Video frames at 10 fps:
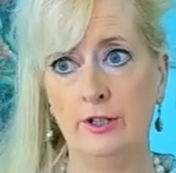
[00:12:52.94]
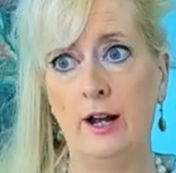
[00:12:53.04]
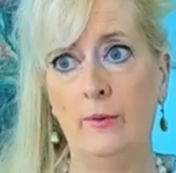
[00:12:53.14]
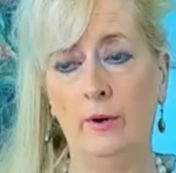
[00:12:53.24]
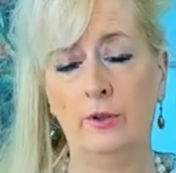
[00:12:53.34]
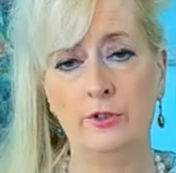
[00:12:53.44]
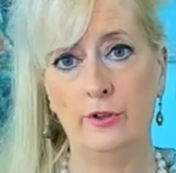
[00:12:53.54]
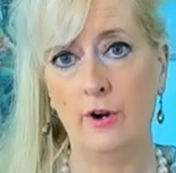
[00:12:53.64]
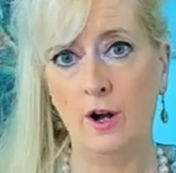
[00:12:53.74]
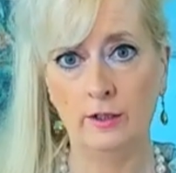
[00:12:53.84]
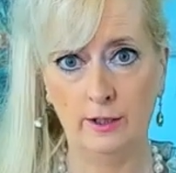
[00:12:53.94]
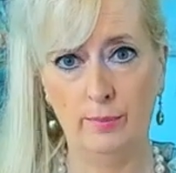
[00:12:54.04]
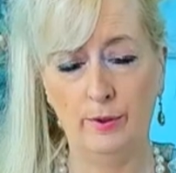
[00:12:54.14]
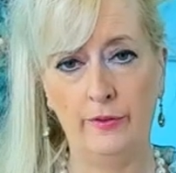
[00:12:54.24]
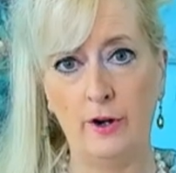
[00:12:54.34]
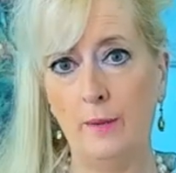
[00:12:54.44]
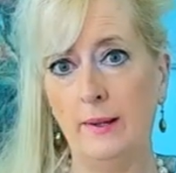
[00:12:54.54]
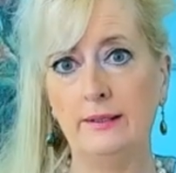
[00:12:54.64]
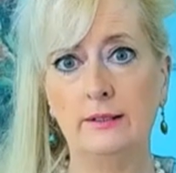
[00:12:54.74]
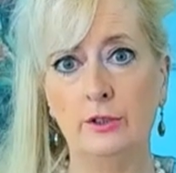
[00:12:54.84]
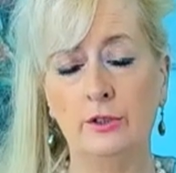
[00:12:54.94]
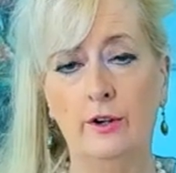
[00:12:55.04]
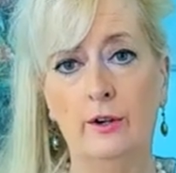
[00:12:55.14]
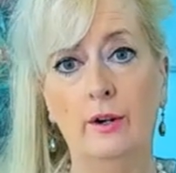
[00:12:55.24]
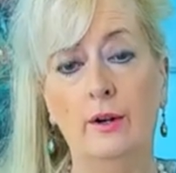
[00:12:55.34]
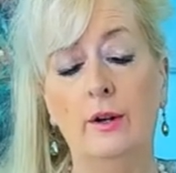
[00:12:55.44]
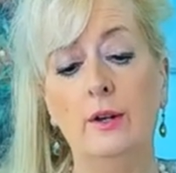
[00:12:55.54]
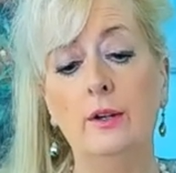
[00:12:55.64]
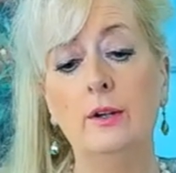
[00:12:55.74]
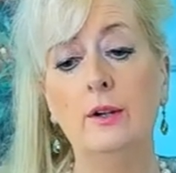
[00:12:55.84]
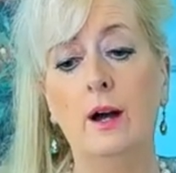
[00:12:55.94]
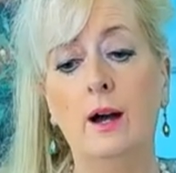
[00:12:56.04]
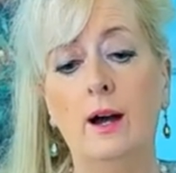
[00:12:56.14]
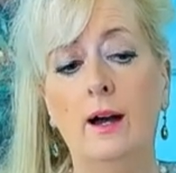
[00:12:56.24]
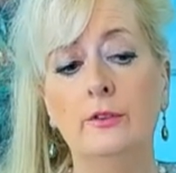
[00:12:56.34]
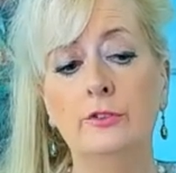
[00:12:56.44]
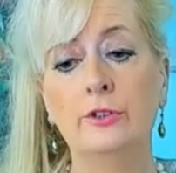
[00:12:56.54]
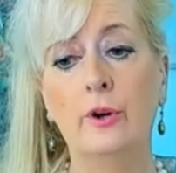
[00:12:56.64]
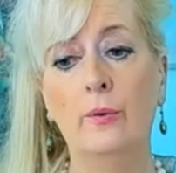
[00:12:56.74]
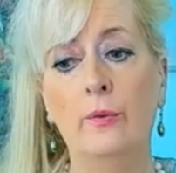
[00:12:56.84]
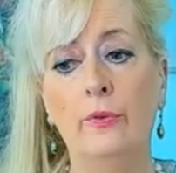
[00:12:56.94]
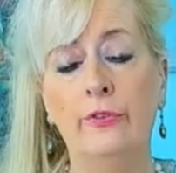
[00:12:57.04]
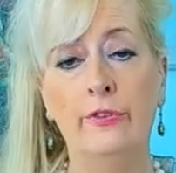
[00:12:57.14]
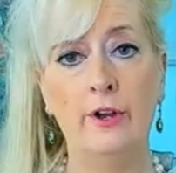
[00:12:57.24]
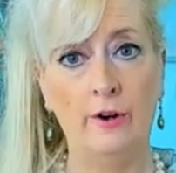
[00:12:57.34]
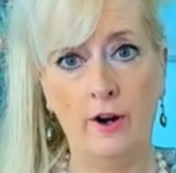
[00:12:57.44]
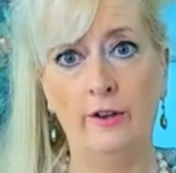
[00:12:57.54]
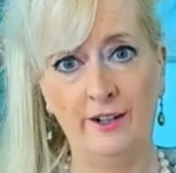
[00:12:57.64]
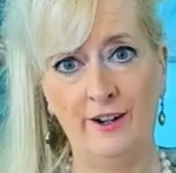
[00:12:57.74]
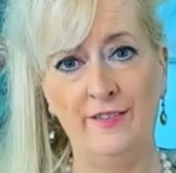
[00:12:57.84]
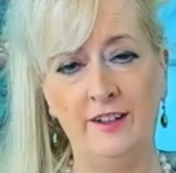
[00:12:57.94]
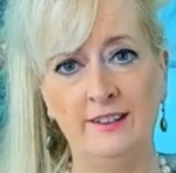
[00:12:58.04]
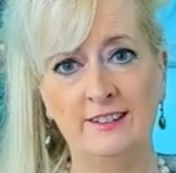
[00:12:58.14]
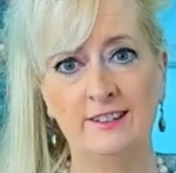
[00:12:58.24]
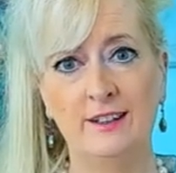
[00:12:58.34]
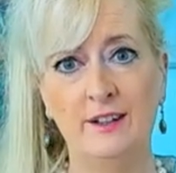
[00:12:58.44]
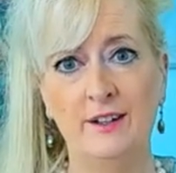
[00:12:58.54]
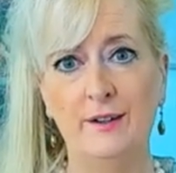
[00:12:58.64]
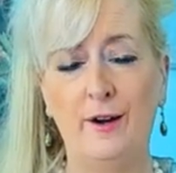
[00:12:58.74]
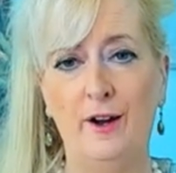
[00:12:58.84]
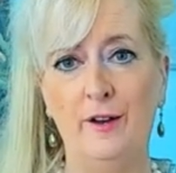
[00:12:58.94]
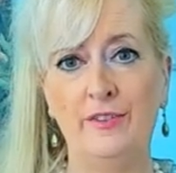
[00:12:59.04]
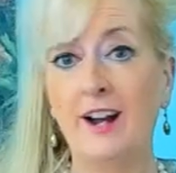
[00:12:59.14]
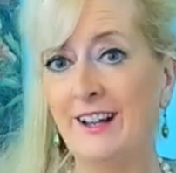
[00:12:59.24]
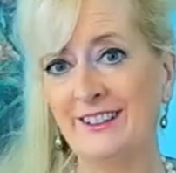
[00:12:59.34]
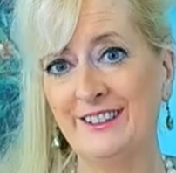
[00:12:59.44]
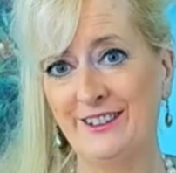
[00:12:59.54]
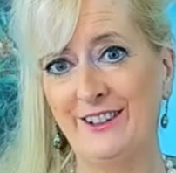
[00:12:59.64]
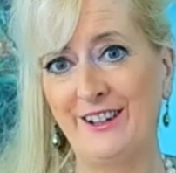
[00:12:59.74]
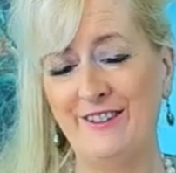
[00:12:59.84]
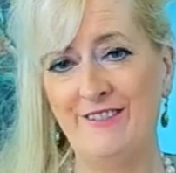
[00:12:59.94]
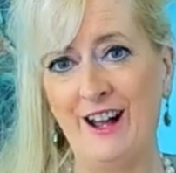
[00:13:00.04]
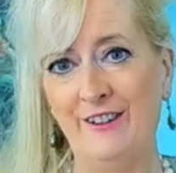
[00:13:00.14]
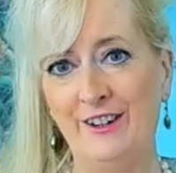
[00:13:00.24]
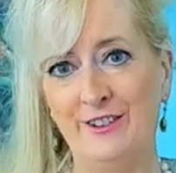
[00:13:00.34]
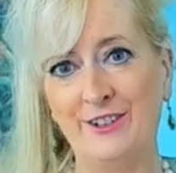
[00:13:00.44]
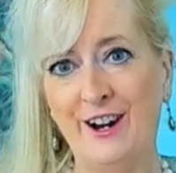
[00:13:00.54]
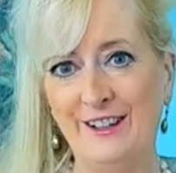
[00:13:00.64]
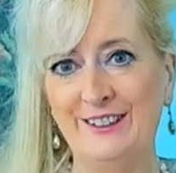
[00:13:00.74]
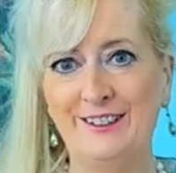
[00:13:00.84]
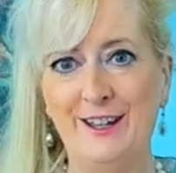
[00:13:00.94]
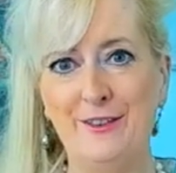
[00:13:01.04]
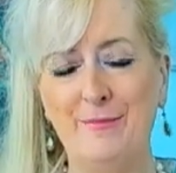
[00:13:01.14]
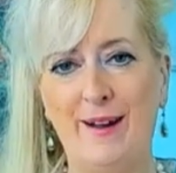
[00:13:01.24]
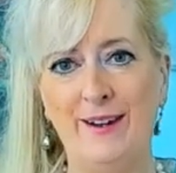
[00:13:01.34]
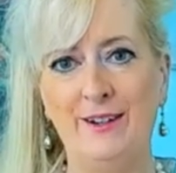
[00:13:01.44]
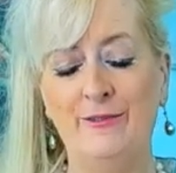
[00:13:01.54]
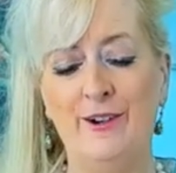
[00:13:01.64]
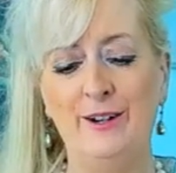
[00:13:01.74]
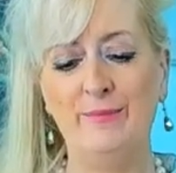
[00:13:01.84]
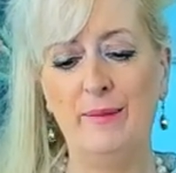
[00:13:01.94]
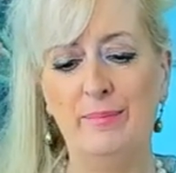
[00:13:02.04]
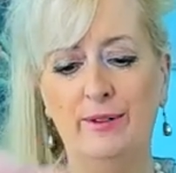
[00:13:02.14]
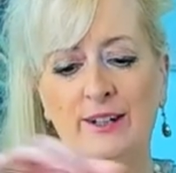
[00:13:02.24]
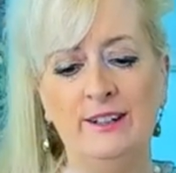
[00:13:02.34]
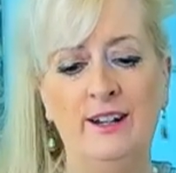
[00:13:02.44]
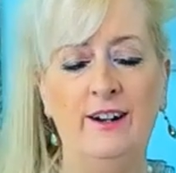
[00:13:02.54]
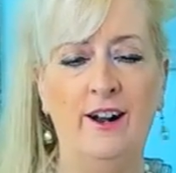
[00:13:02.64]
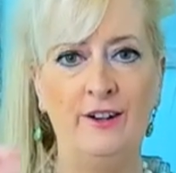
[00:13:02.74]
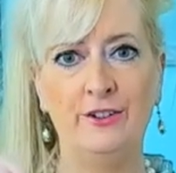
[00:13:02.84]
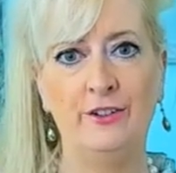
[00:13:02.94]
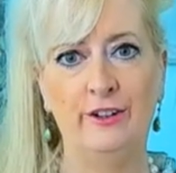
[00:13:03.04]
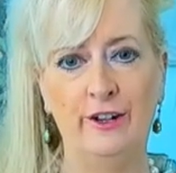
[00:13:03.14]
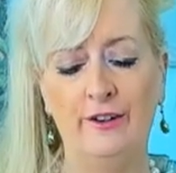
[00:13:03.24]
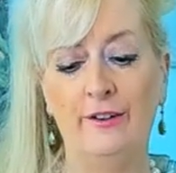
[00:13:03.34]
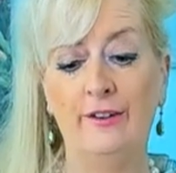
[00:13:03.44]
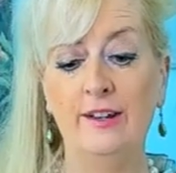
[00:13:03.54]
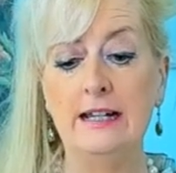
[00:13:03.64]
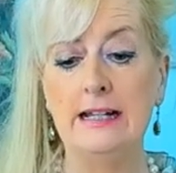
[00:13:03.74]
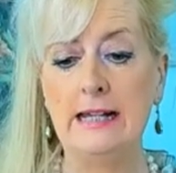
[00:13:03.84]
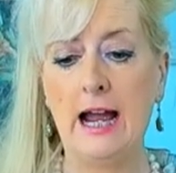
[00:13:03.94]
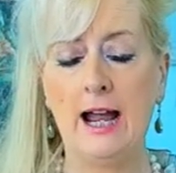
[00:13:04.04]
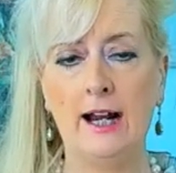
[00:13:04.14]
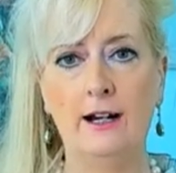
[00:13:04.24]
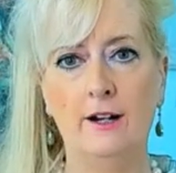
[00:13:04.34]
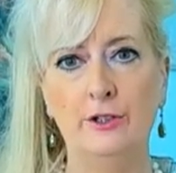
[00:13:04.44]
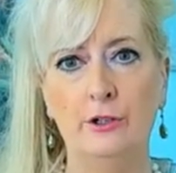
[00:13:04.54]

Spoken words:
networks are all liberal. They're all based in New York. So they're all in on this. The guys in Silicon Valley are trying to say that Biden won by putting it on your little tag on your